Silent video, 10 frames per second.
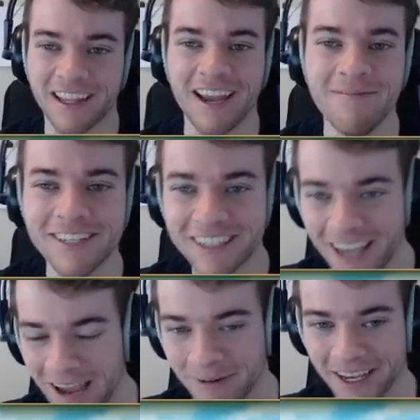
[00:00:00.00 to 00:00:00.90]
I miss
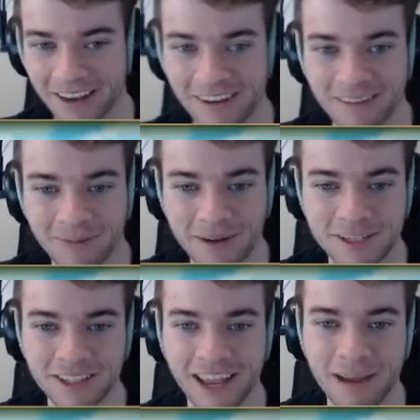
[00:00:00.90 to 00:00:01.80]
Gabite, but I'm
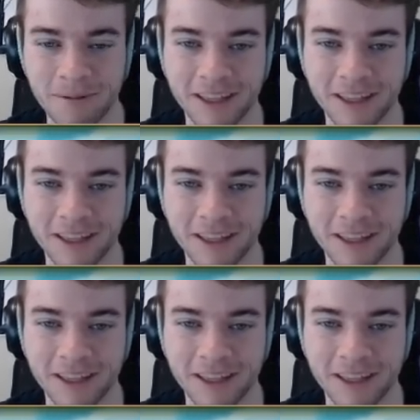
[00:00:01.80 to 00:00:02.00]
still happy